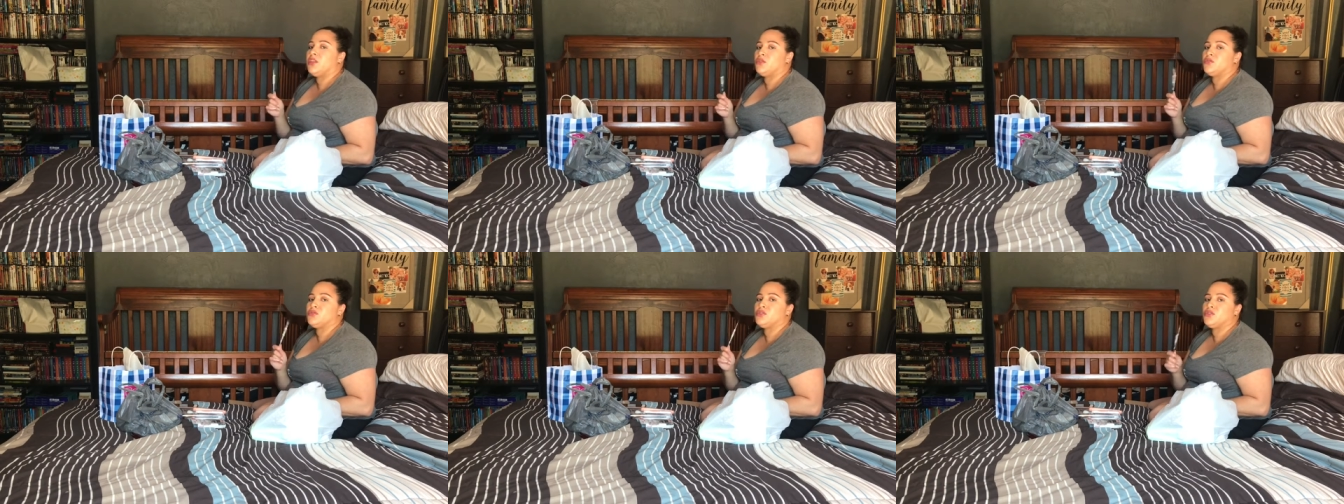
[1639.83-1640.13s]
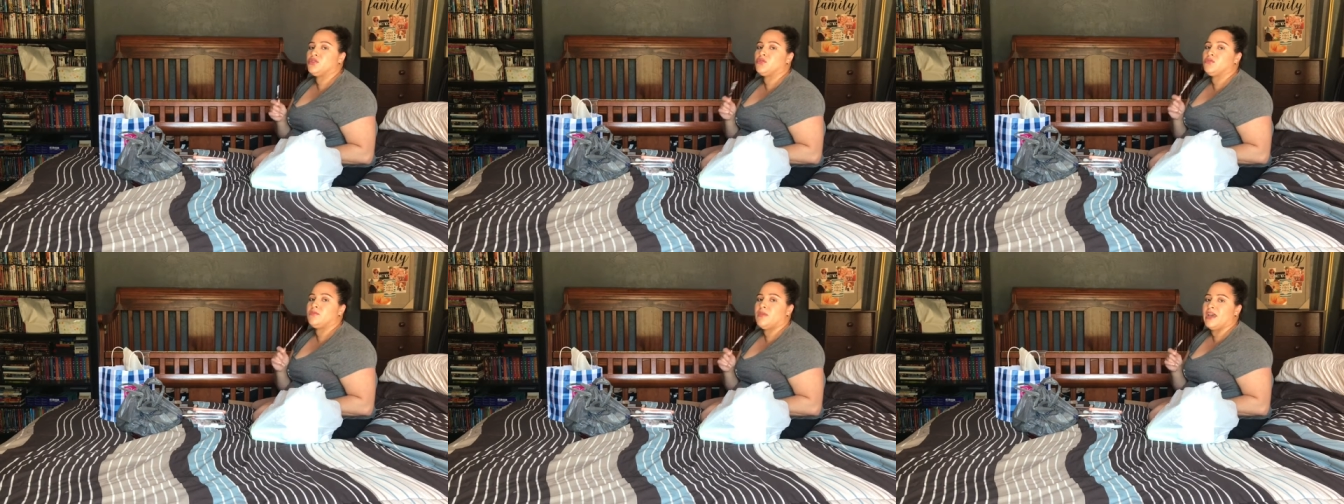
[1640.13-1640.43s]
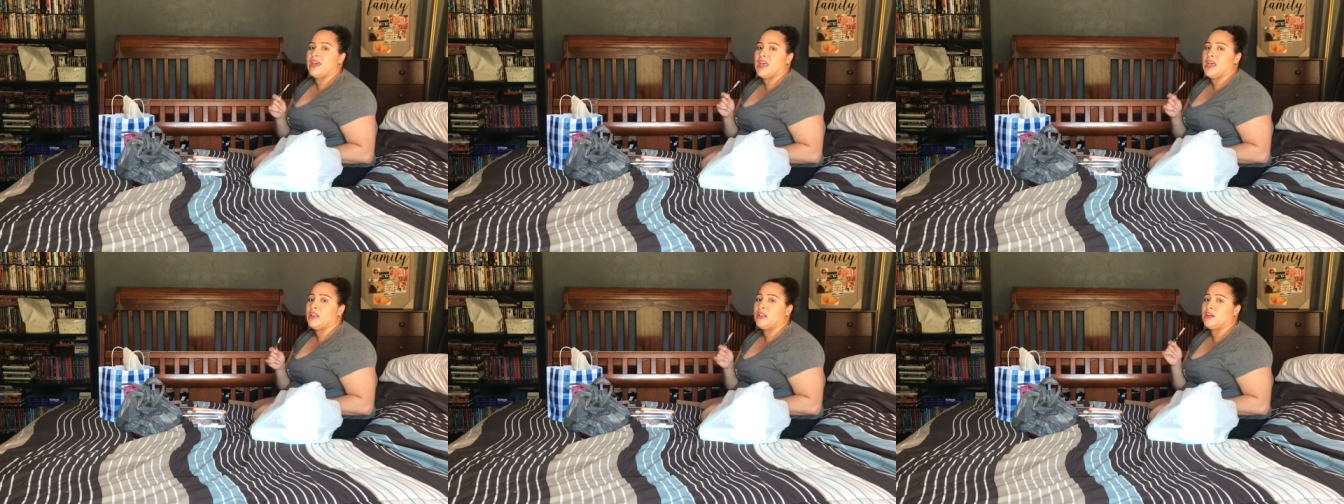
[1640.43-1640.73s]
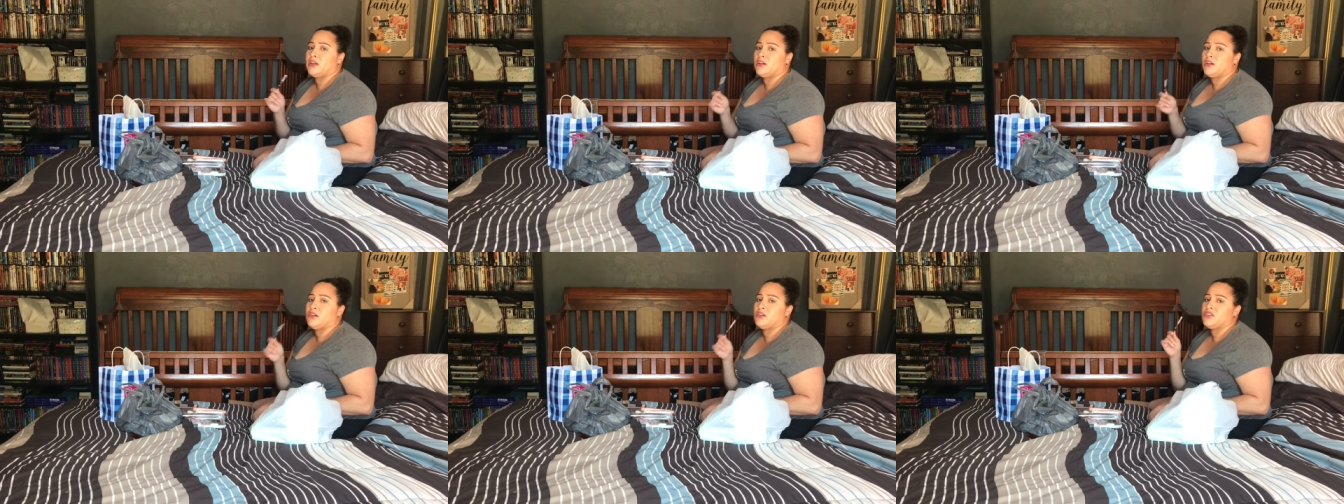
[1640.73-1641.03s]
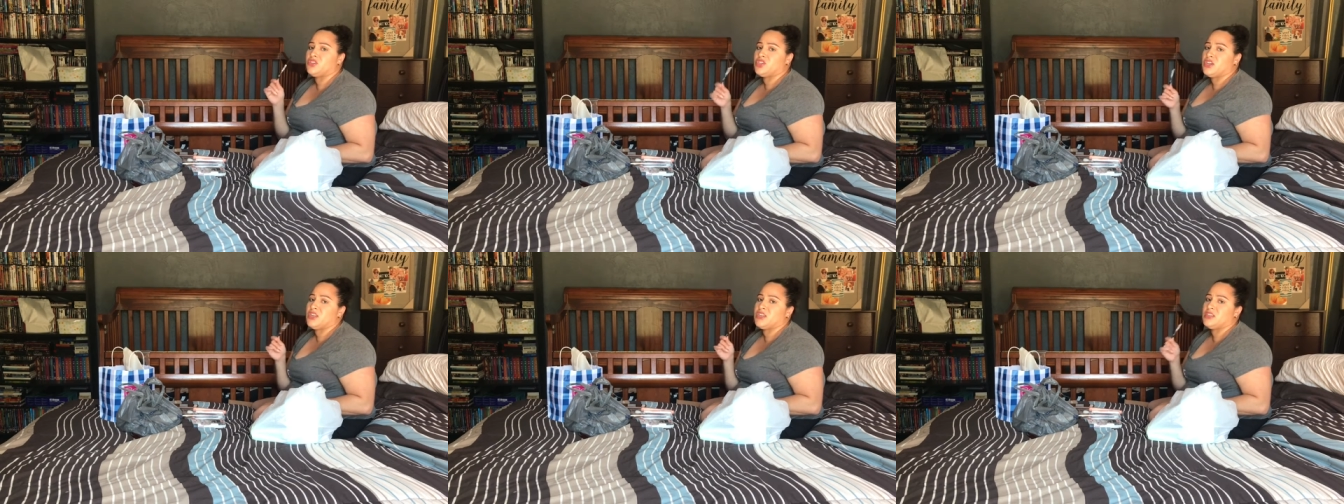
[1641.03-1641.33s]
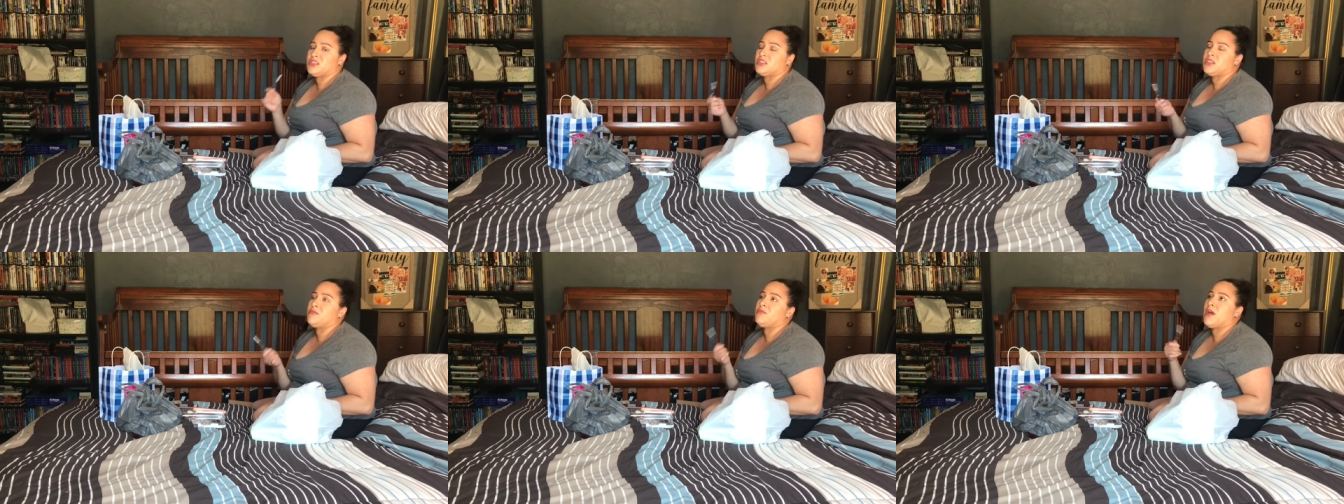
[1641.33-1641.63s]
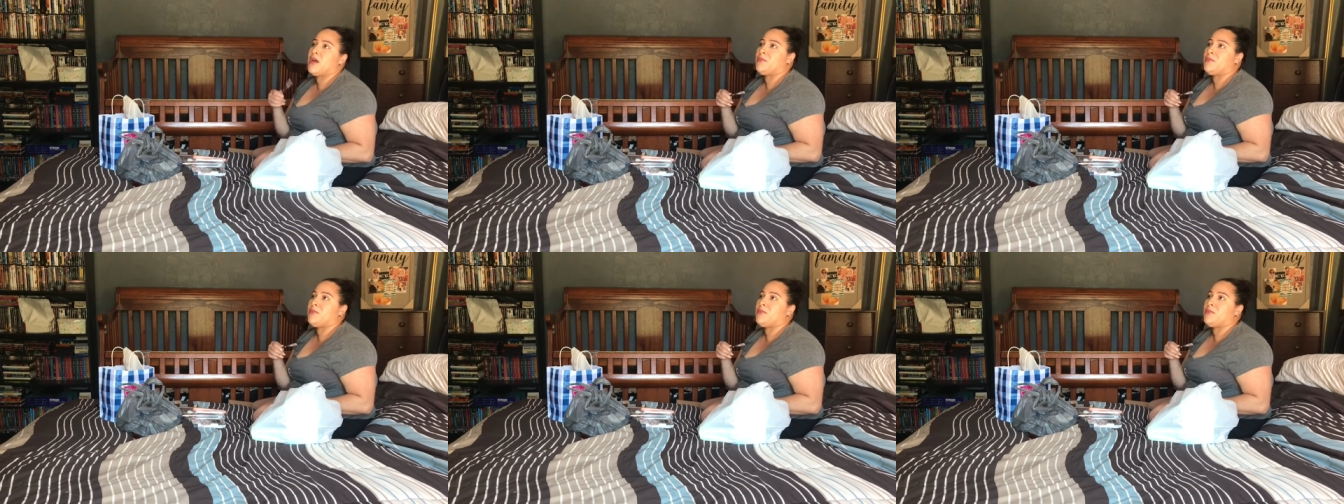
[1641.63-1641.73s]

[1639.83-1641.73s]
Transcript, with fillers: close to my LA Girl Shady Slim.